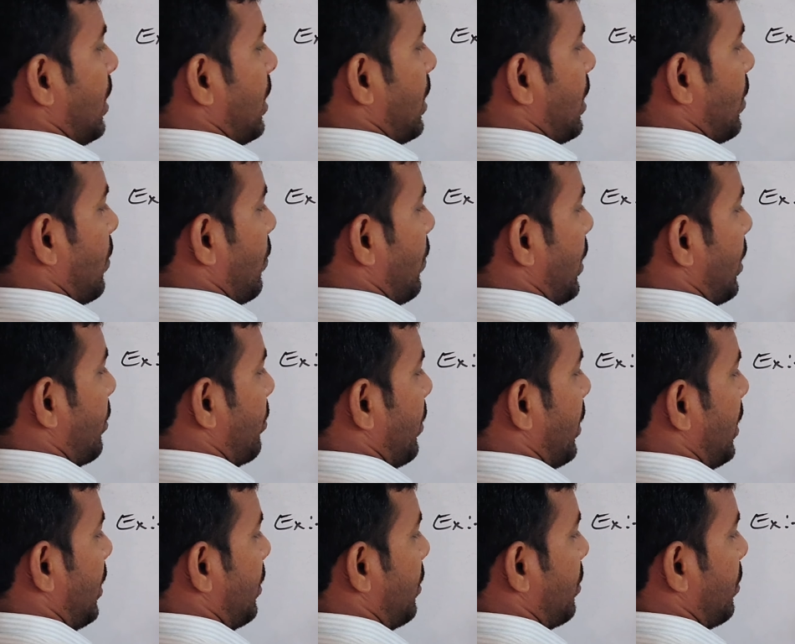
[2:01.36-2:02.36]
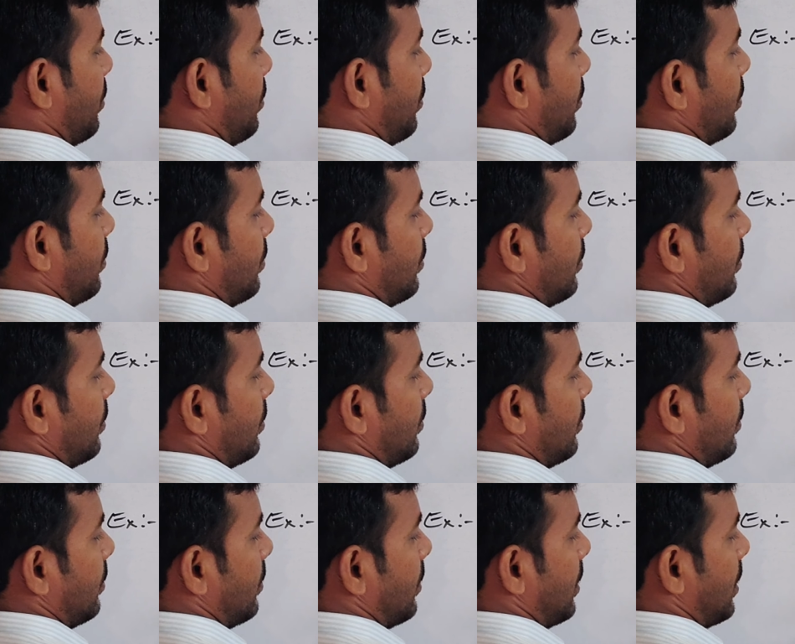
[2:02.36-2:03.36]
Now 1 by 2
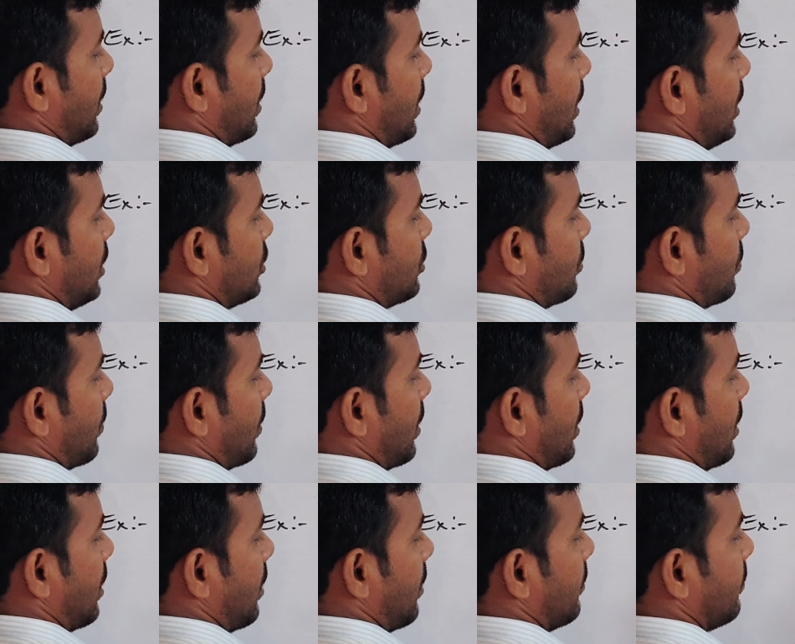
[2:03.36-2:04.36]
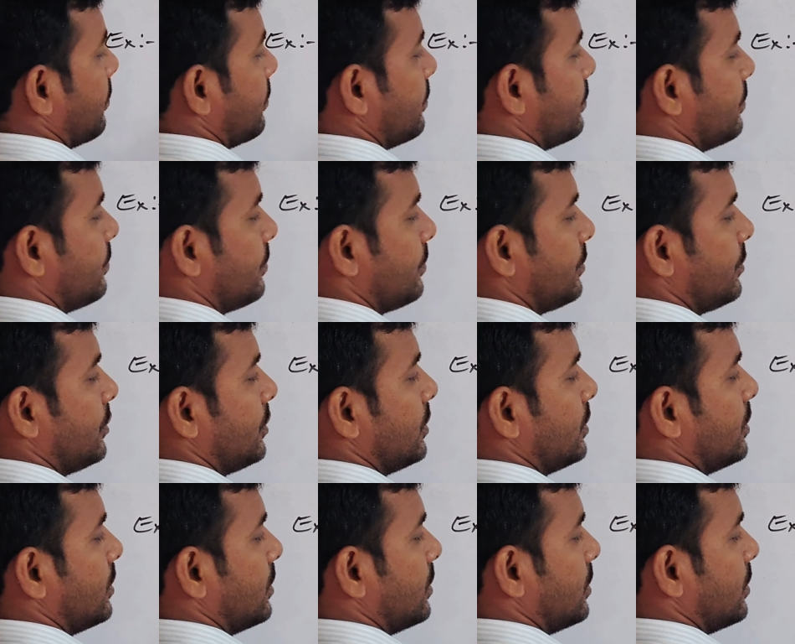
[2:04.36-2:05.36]
t square,
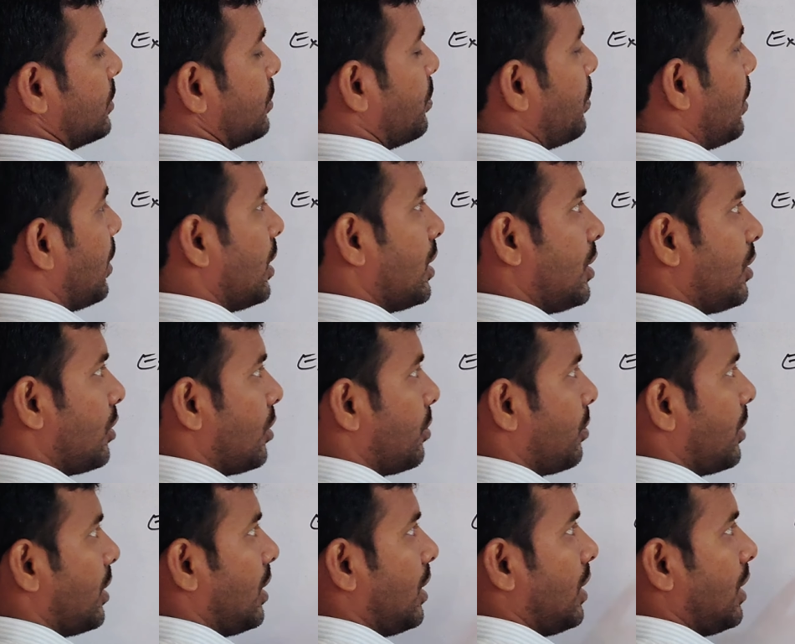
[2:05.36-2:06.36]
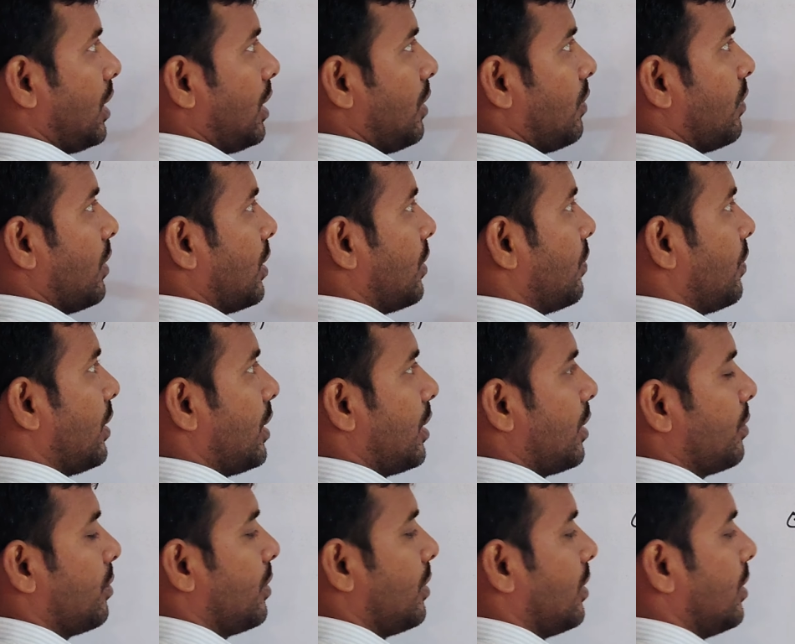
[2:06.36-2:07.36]
polynomial in one
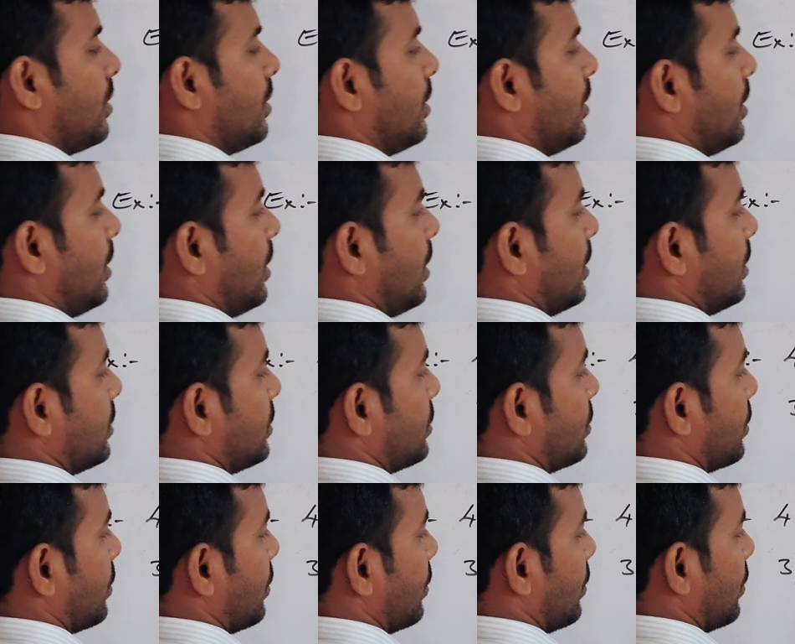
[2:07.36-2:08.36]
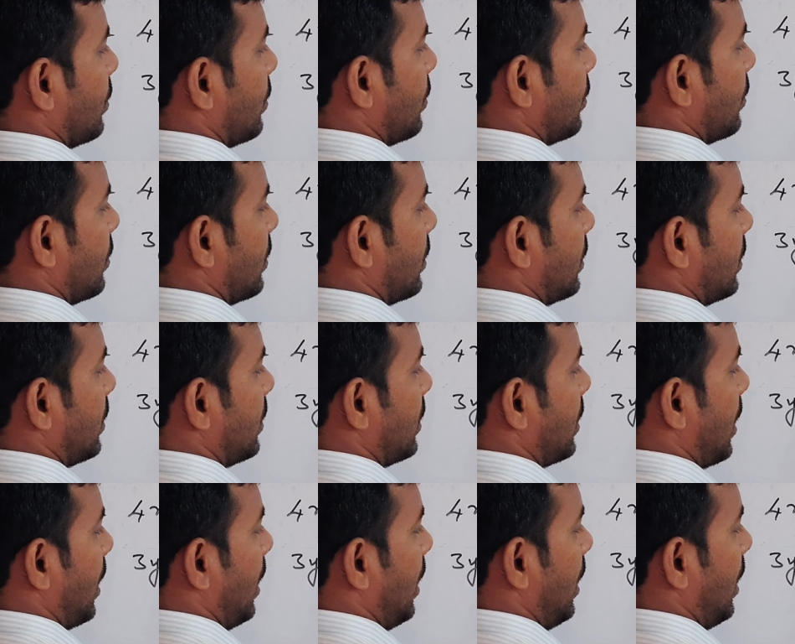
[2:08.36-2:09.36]
variable. So
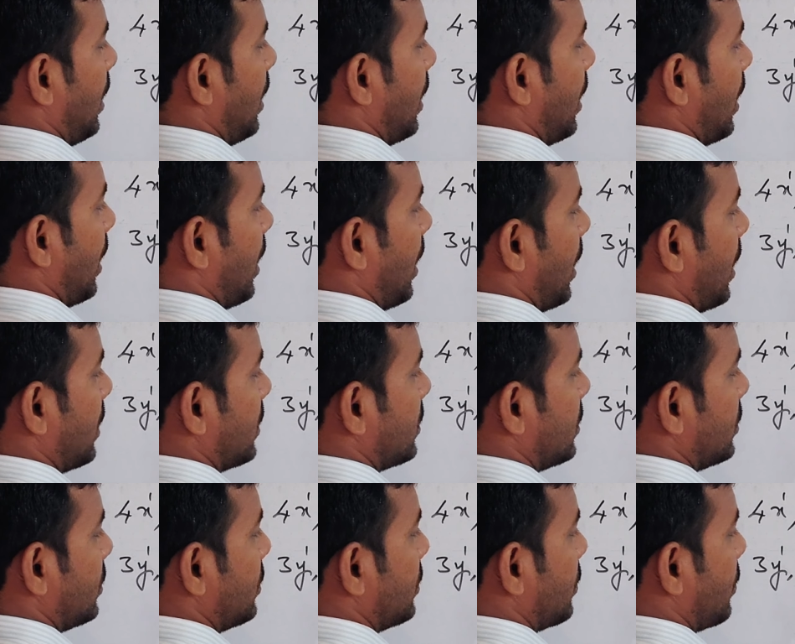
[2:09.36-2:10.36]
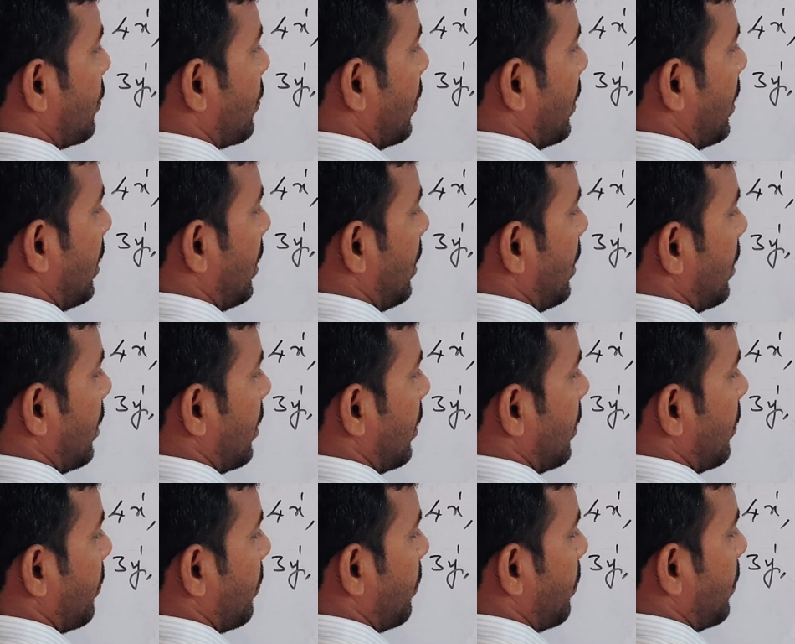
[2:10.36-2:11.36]
3x square
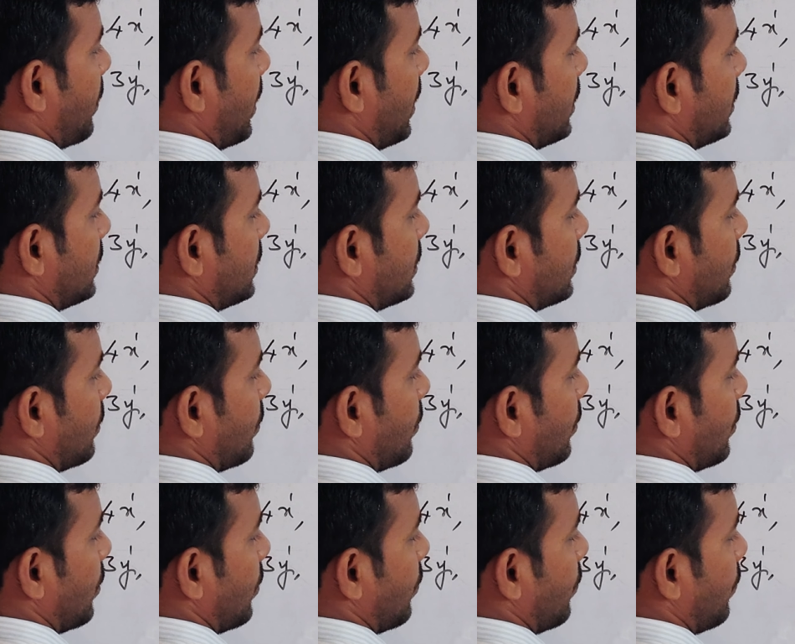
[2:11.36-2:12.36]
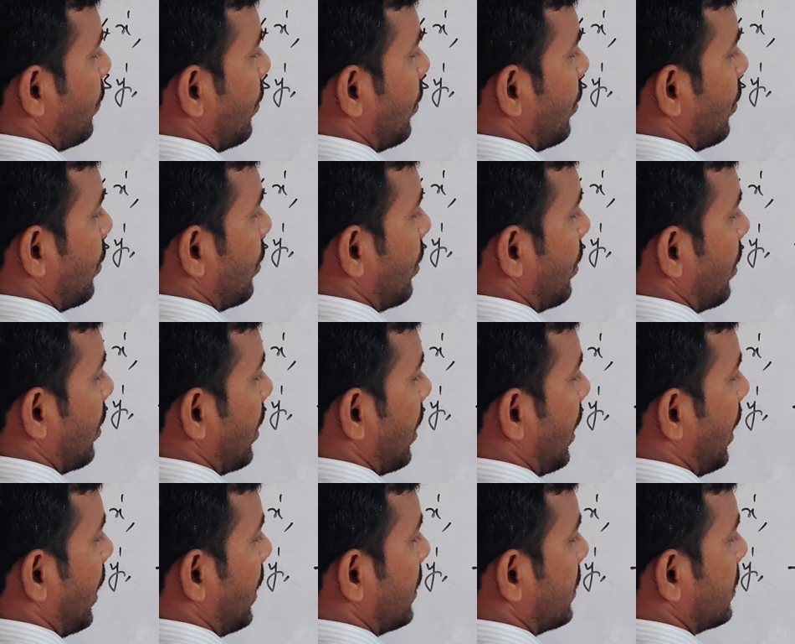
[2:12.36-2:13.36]
plus
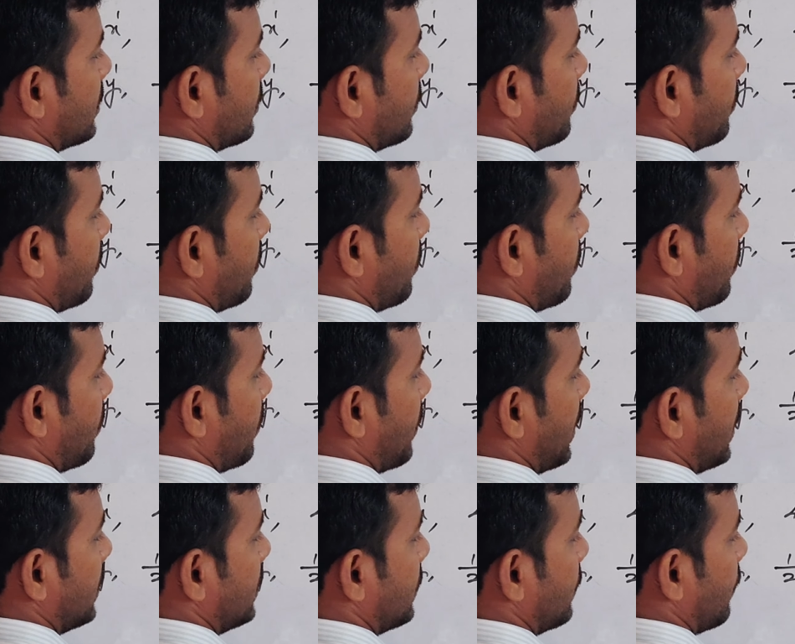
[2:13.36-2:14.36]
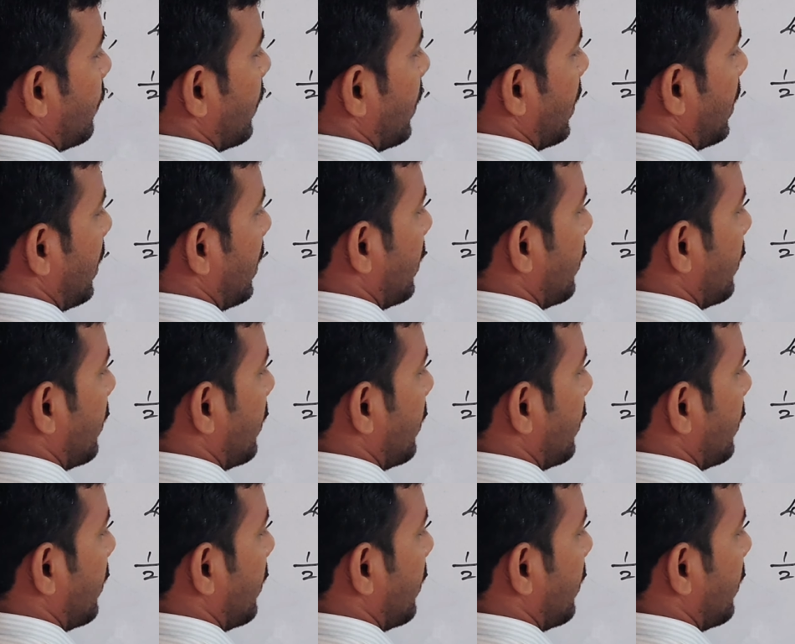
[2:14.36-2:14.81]
4x plus 5.